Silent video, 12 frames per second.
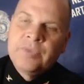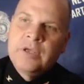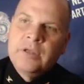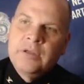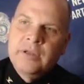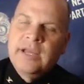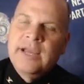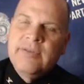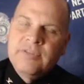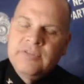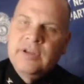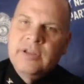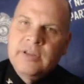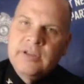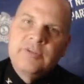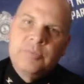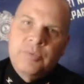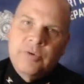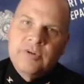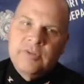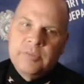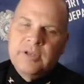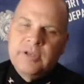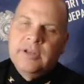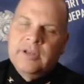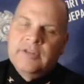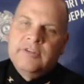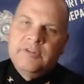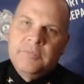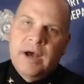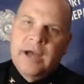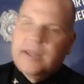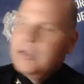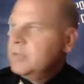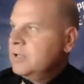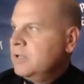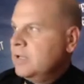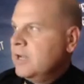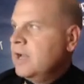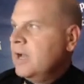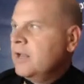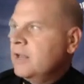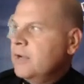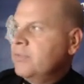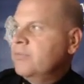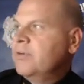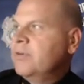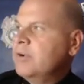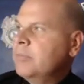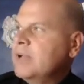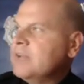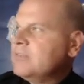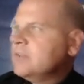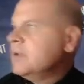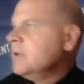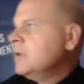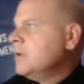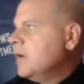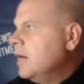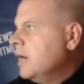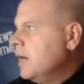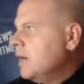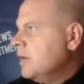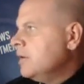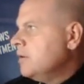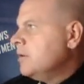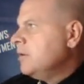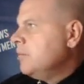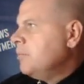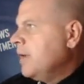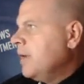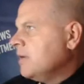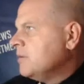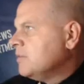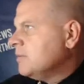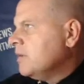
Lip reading: That they have a city that supports them and is behind them, and we're very, very blessed. Banks.